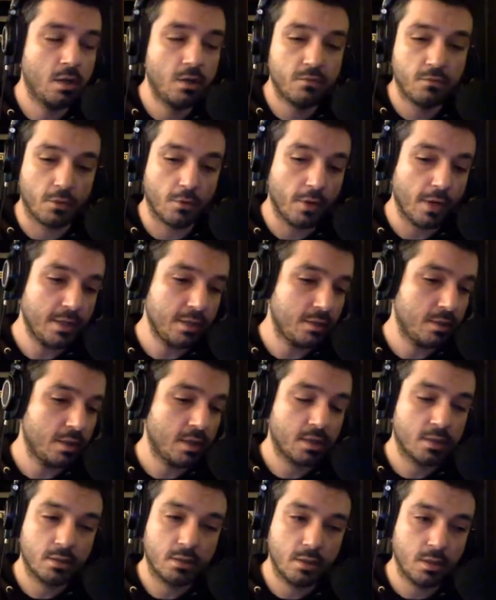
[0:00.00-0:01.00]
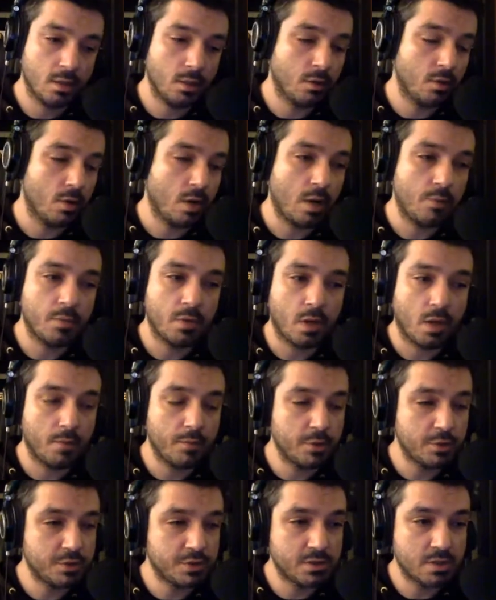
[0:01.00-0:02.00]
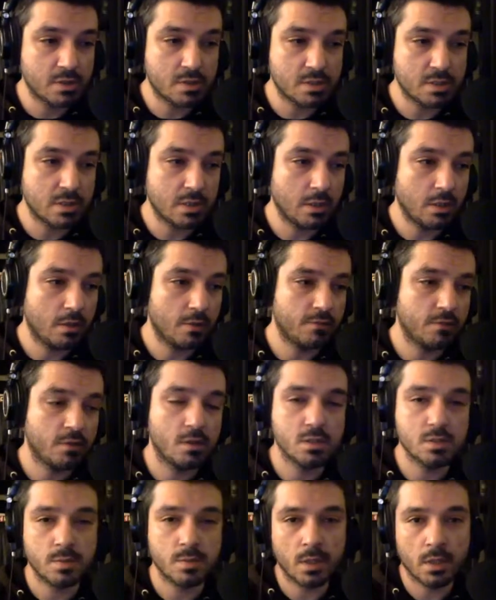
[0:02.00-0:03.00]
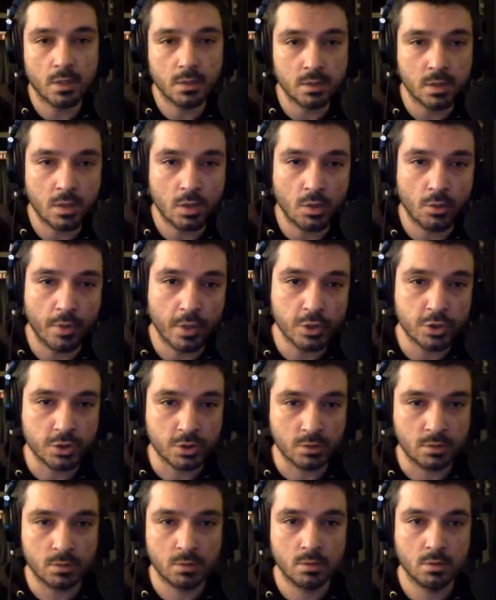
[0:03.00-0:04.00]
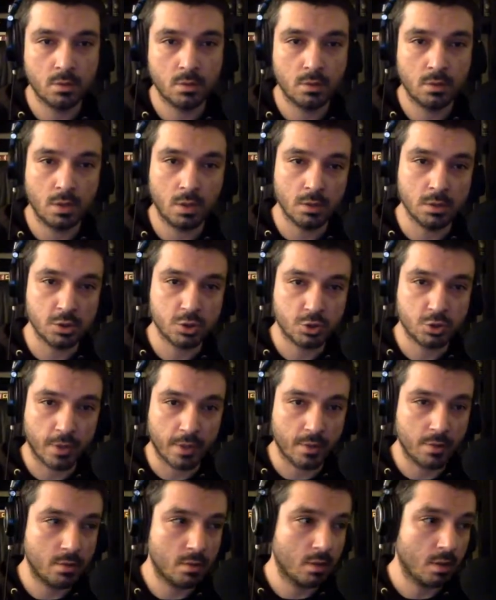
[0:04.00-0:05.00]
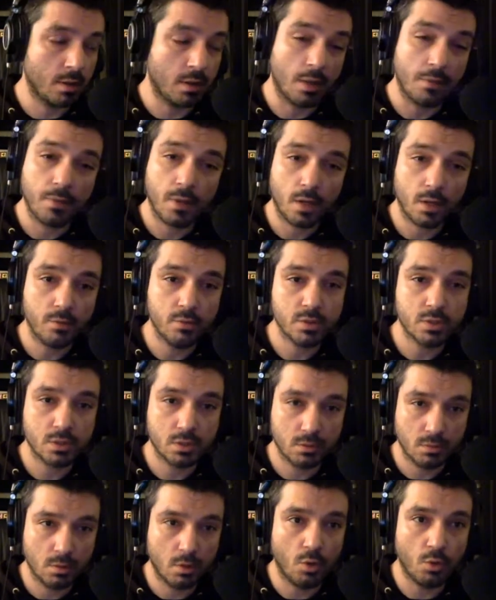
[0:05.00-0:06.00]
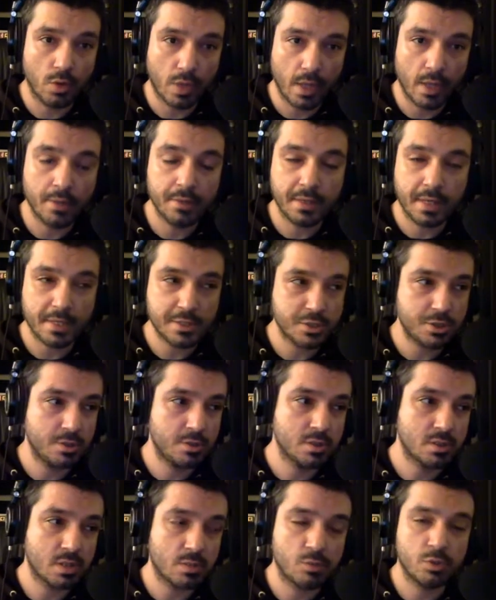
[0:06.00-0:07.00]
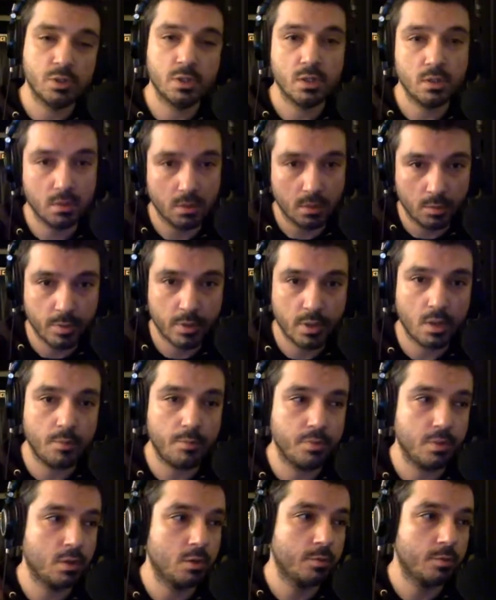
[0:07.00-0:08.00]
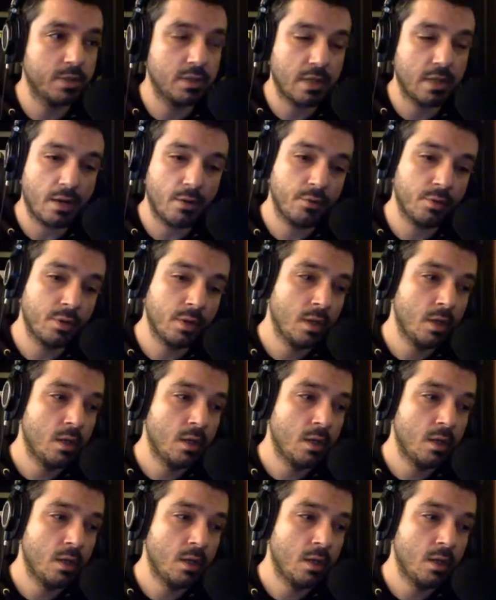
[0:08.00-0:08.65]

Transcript: For Grady Dick, I'm interested to see if there has been continuation in the strength. I thought he was okay last year in summer league, a little bit up, a little bit down.